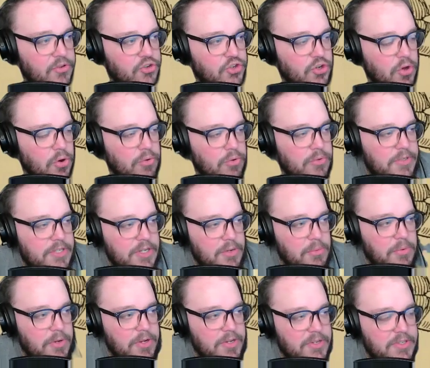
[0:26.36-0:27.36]
The shows,
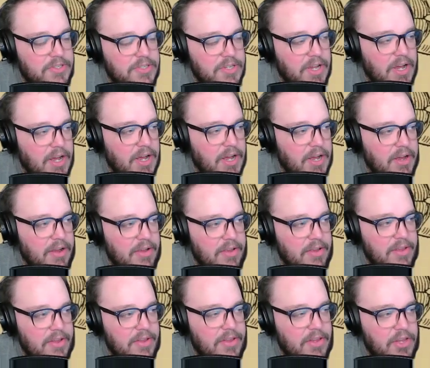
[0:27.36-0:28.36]
it was
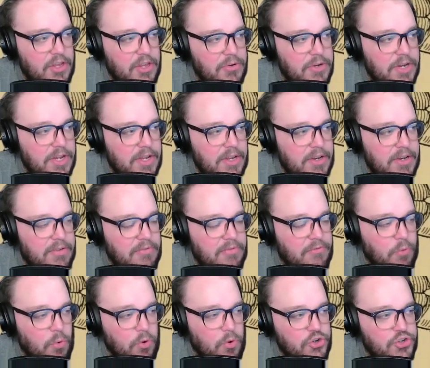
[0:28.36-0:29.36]
you did
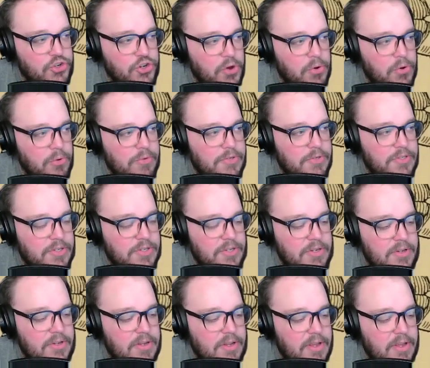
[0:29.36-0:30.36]
four shows
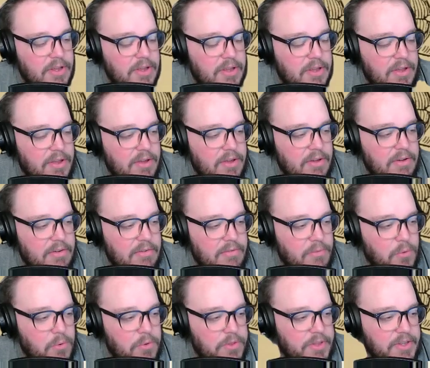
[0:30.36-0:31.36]

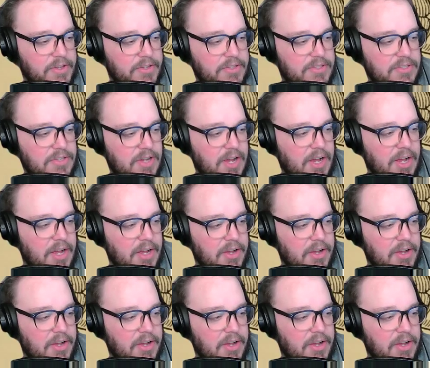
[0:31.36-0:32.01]
for this